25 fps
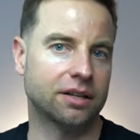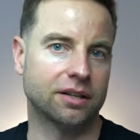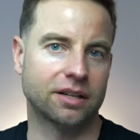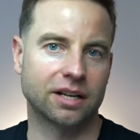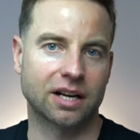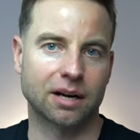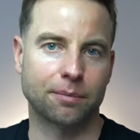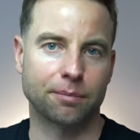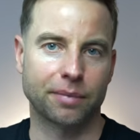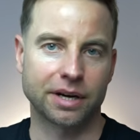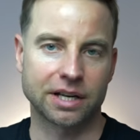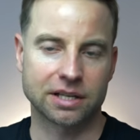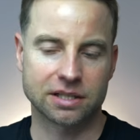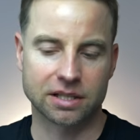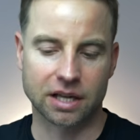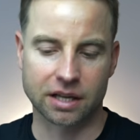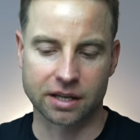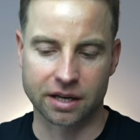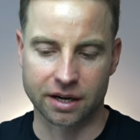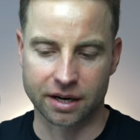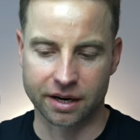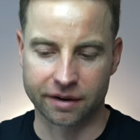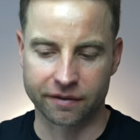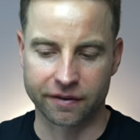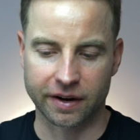the campaigns that
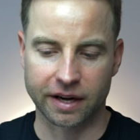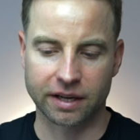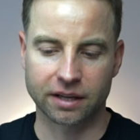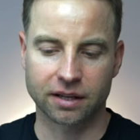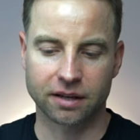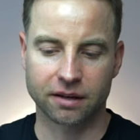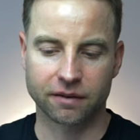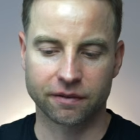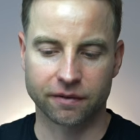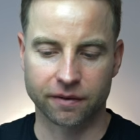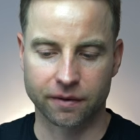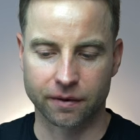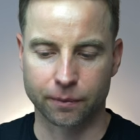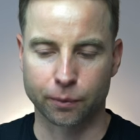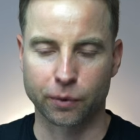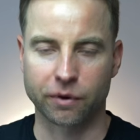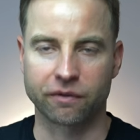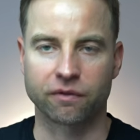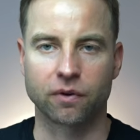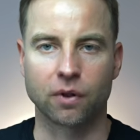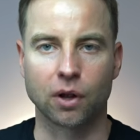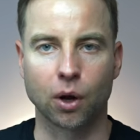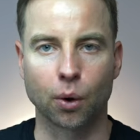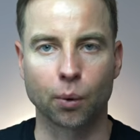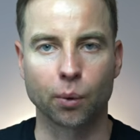are effective
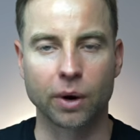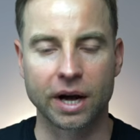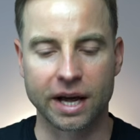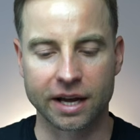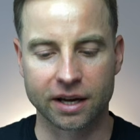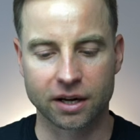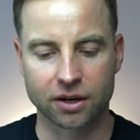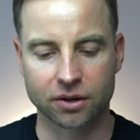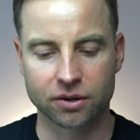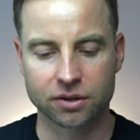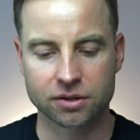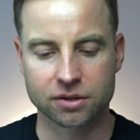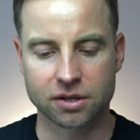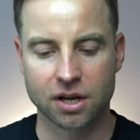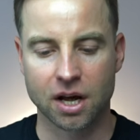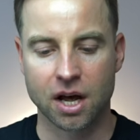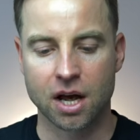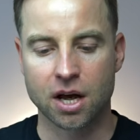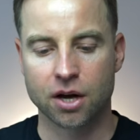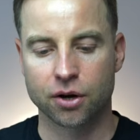with low ACOS,